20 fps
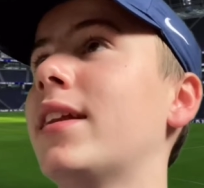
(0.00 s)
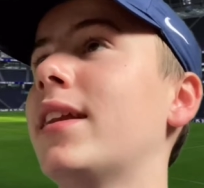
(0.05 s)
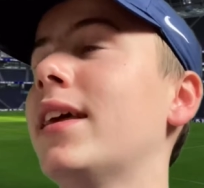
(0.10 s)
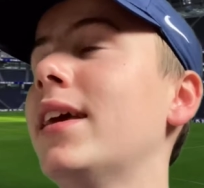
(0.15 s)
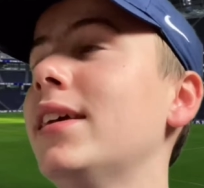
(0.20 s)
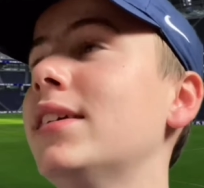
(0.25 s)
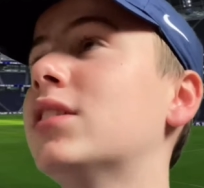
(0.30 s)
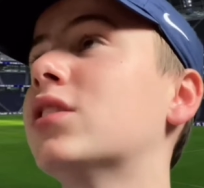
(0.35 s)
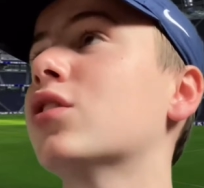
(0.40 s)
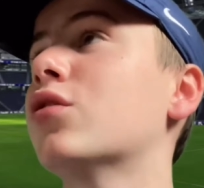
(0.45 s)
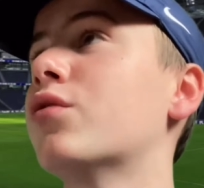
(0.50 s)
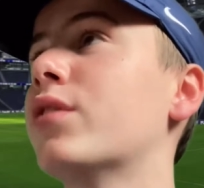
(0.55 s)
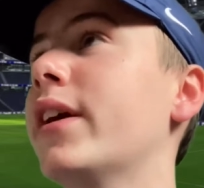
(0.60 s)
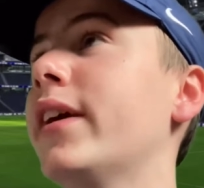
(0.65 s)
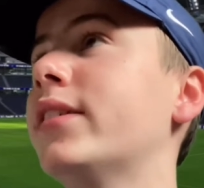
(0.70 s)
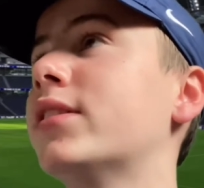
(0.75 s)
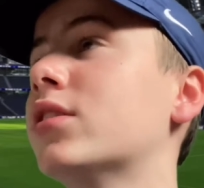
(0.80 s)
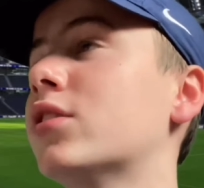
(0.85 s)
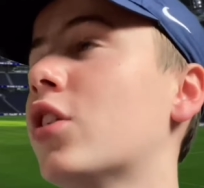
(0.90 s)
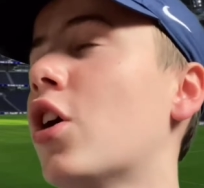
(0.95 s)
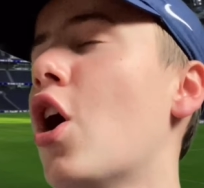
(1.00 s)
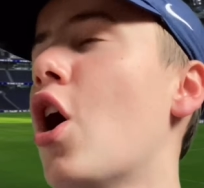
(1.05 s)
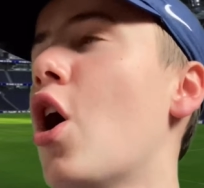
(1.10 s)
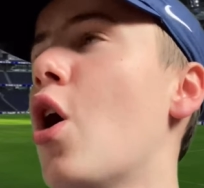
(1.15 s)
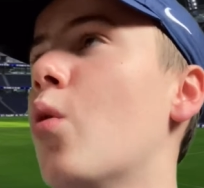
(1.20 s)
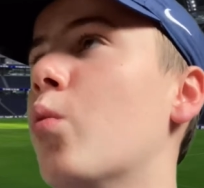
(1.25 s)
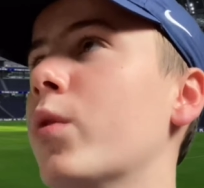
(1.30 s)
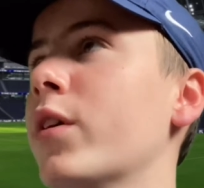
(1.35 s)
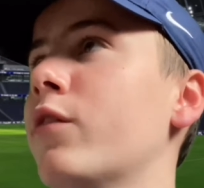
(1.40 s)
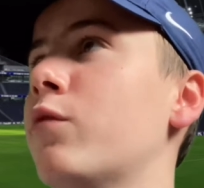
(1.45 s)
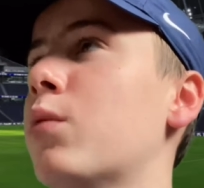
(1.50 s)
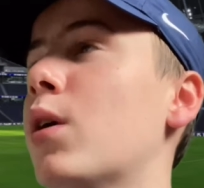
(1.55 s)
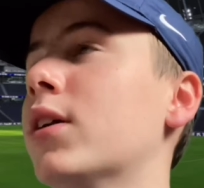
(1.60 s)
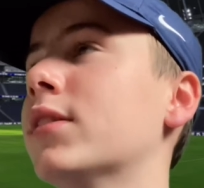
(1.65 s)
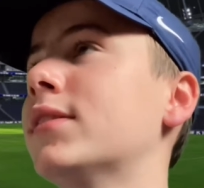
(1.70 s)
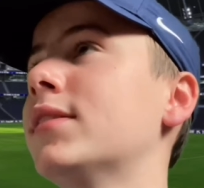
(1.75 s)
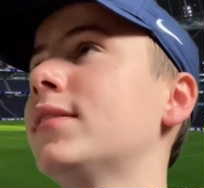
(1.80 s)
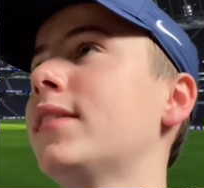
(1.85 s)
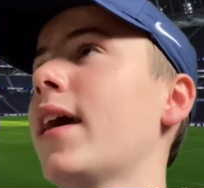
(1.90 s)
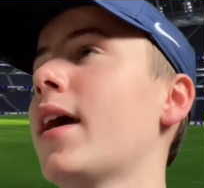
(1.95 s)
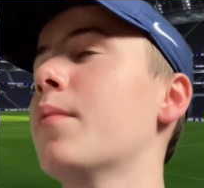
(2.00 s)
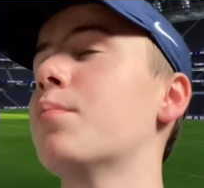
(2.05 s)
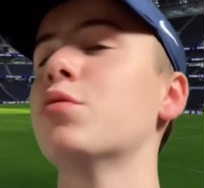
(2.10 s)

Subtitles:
And he's the reason we've won today.